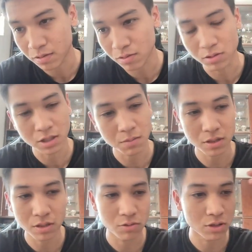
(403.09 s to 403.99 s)
or
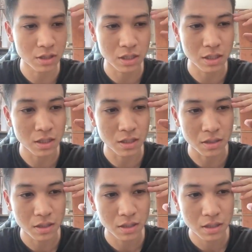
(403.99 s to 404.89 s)
something which is
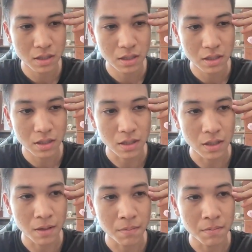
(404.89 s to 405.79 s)
gonna
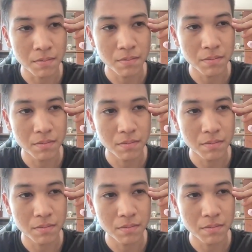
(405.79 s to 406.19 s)
um